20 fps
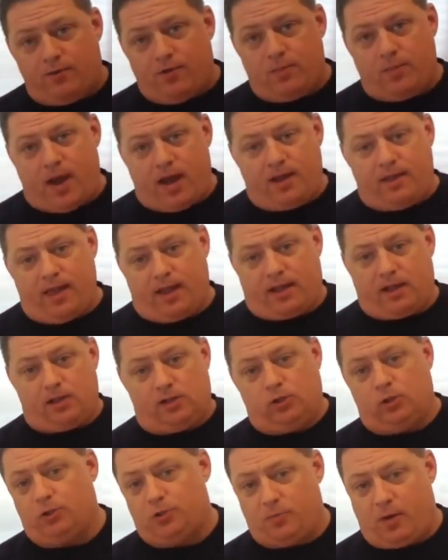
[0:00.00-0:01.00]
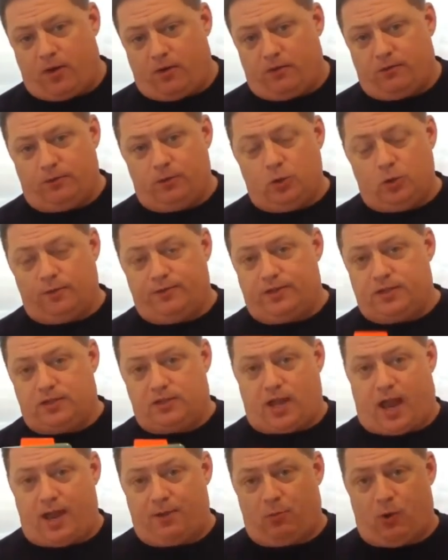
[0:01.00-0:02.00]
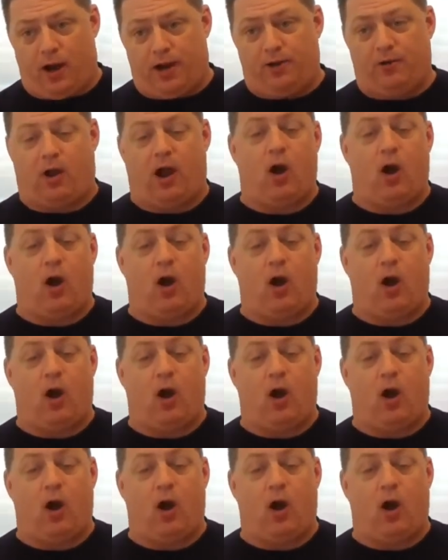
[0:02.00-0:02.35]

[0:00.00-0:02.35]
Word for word: everybody, that concludes my review of the Sidewinder.